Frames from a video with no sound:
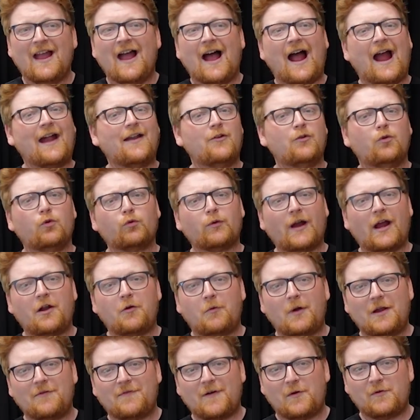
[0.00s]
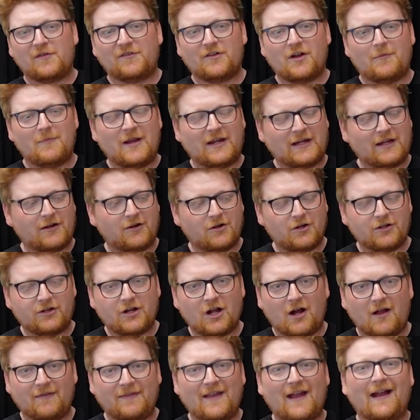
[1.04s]
I knew right away if I was not making good
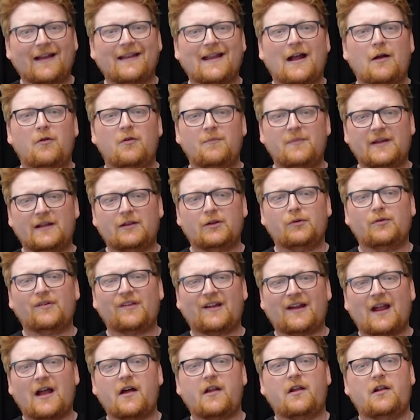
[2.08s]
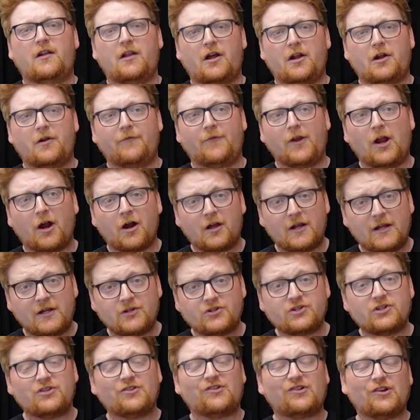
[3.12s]
contact, I would be losing out on a lot of
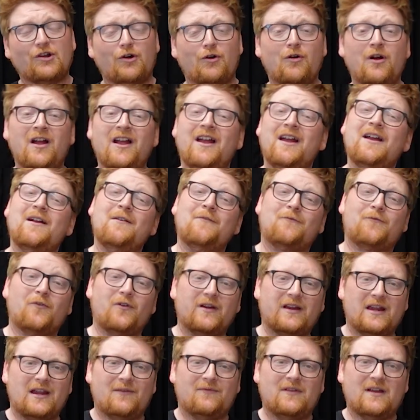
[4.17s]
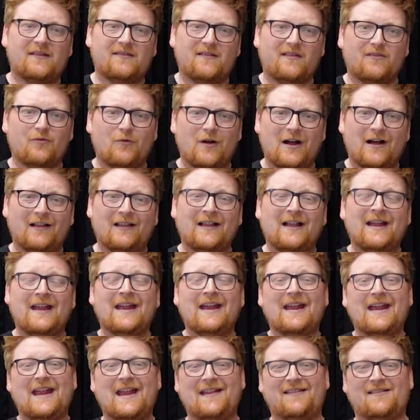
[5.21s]
yardage. So forgiveness as well
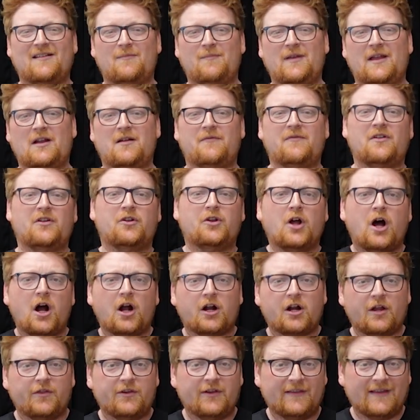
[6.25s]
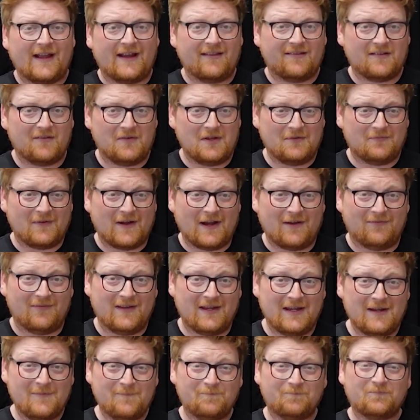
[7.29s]
is a bit of a knock on the
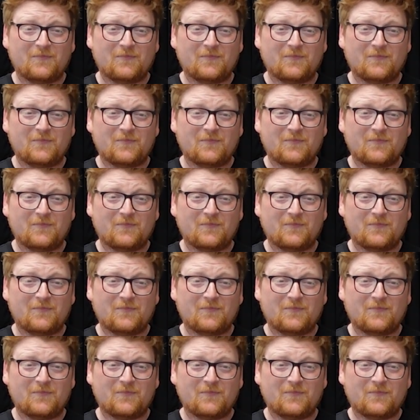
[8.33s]
975D.